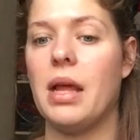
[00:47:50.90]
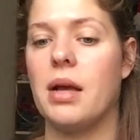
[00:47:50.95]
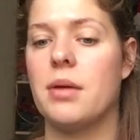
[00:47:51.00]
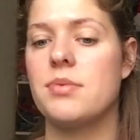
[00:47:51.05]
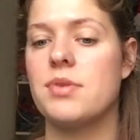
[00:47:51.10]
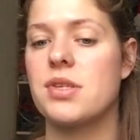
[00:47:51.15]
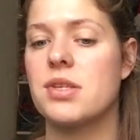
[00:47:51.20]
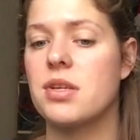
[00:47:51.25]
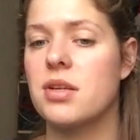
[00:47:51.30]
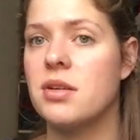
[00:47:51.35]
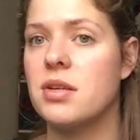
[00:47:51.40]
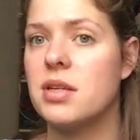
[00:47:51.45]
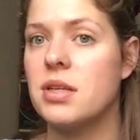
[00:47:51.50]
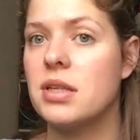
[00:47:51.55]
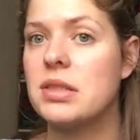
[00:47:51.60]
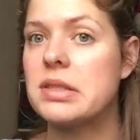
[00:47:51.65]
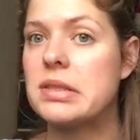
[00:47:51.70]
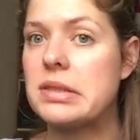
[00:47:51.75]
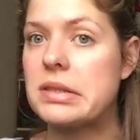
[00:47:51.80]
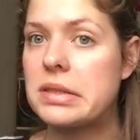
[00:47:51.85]
I'm just gonna
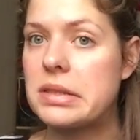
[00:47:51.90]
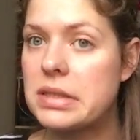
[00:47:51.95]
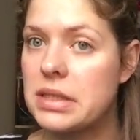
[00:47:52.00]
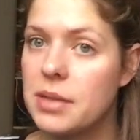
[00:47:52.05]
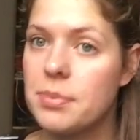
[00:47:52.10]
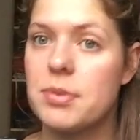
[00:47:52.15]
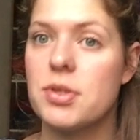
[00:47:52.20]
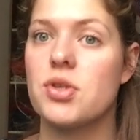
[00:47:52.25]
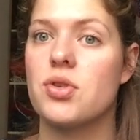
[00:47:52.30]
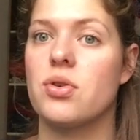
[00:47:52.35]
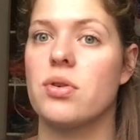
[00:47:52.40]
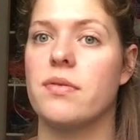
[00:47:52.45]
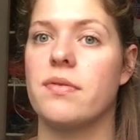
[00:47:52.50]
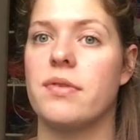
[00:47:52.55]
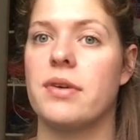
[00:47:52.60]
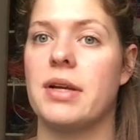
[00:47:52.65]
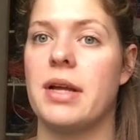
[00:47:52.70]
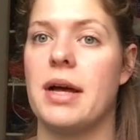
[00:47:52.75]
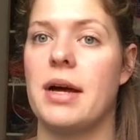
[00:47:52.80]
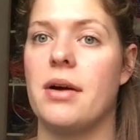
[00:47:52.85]
keep it short
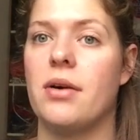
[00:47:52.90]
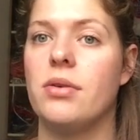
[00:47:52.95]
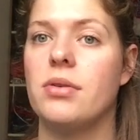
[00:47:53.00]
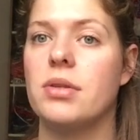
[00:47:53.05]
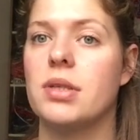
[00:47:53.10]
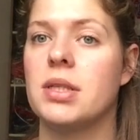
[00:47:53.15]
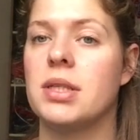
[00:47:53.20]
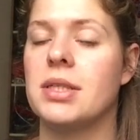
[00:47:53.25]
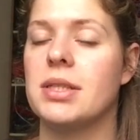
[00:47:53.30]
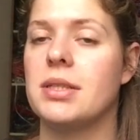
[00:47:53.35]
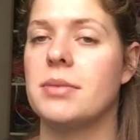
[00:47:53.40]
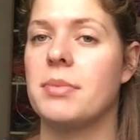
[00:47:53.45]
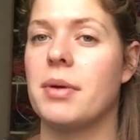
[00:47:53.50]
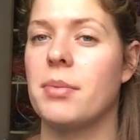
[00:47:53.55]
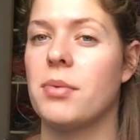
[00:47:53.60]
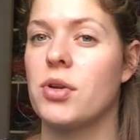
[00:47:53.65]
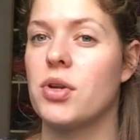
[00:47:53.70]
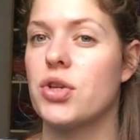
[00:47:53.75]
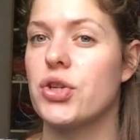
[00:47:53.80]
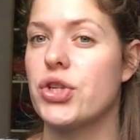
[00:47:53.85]
for now.
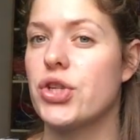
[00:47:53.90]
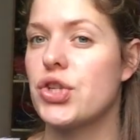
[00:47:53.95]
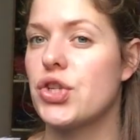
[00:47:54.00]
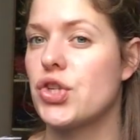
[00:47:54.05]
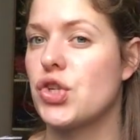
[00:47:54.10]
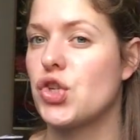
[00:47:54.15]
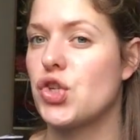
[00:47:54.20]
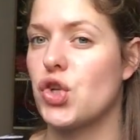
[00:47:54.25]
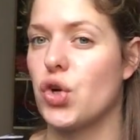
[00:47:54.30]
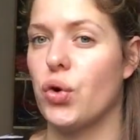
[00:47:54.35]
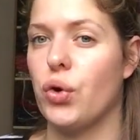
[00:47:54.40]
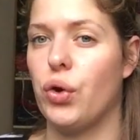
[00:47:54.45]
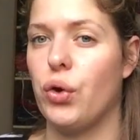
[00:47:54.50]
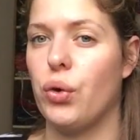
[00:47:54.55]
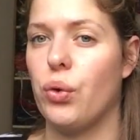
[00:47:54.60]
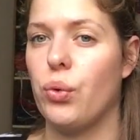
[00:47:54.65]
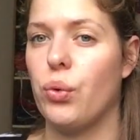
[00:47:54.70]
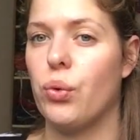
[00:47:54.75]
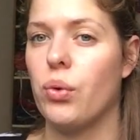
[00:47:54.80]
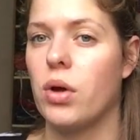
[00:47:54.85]
I'm gonna just show
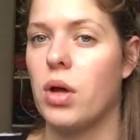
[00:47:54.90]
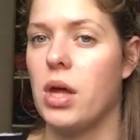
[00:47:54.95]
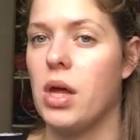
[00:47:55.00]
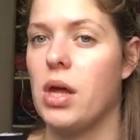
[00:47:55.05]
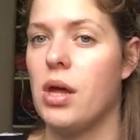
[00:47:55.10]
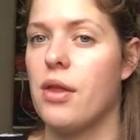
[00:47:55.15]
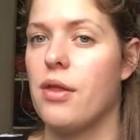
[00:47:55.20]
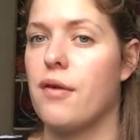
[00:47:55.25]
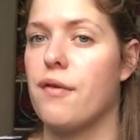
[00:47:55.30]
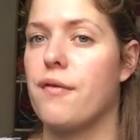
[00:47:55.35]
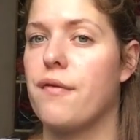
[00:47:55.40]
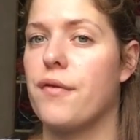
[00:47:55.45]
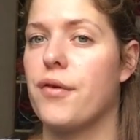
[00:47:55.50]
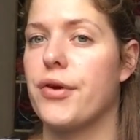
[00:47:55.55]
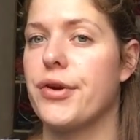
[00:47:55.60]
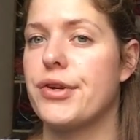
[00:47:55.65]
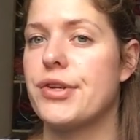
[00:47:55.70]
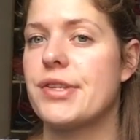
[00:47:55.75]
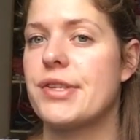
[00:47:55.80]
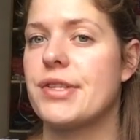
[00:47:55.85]
you the
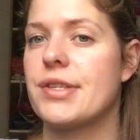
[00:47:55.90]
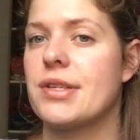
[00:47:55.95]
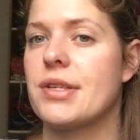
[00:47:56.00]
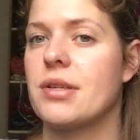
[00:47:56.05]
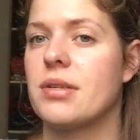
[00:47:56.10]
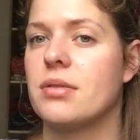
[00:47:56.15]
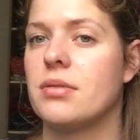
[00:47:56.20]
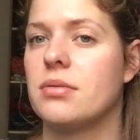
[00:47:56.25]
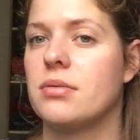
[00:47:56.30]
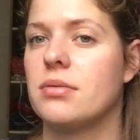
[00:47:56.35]
first.